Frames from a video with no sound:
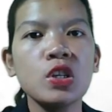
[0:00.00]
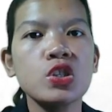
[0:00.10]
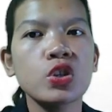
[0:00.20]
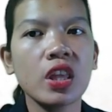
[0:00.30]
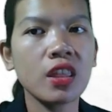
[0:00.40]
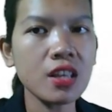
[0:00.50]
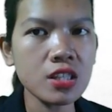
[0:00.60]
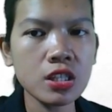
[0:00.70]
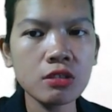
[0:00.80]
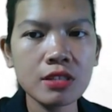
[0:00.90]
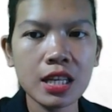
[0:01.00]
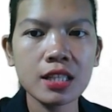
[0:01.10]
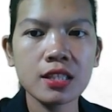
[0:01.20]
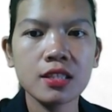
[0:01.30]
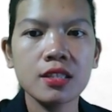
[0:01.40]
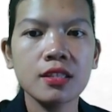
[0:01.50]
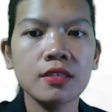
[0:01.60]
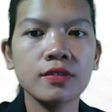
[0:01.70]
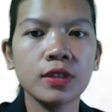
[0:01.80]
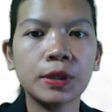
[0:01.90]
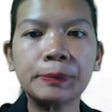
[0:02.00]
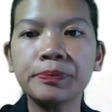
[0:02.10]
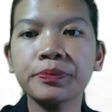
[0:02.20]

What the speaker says: So in this unit, no,